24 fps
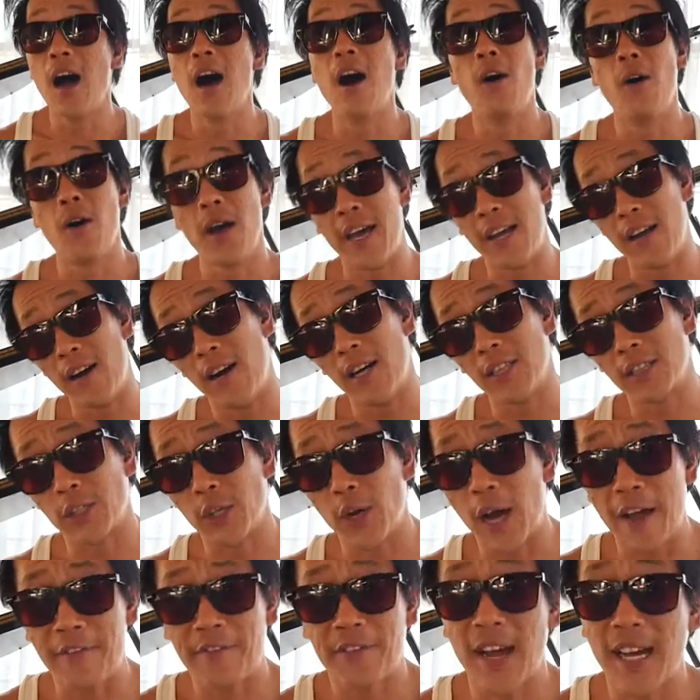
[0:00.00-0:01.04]
Oh, and also,
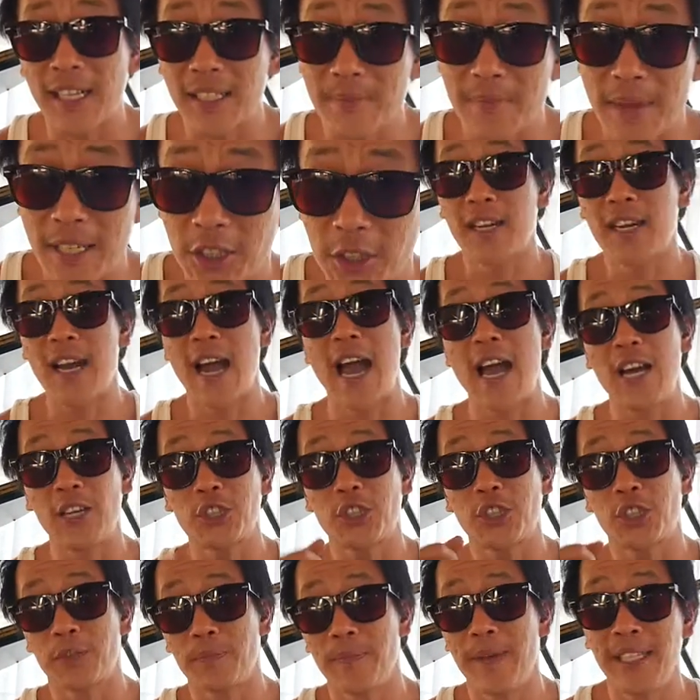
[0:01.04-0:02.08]
I forgot to mention, Kyle
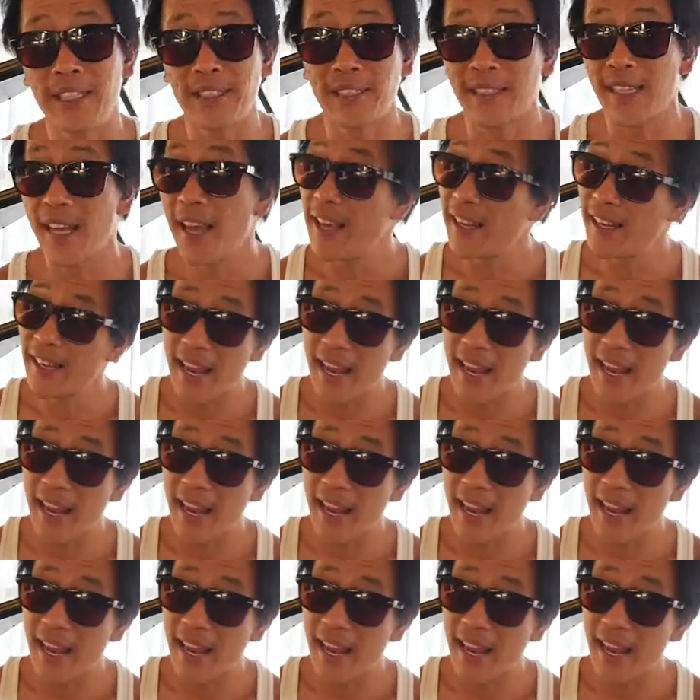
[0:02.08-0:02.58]
Schmitz